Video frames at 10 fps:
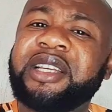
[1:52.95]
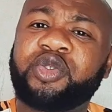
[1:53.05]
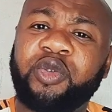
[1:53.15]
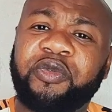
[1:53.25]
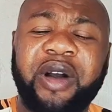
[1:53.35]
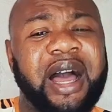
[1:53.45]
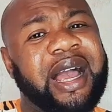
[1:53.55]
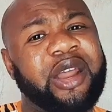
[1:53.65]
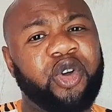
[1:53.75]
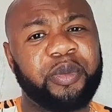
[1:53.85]
It's too far.
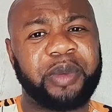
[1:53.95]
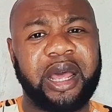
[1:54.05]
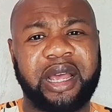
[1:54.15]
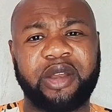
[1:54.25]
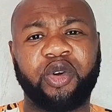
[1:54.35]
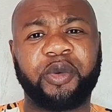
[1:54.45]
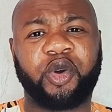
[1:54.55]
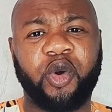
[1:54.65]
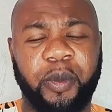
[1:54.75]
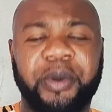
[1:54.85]
I cannot
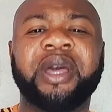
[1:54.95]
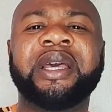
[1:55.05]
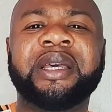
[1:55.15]
cope.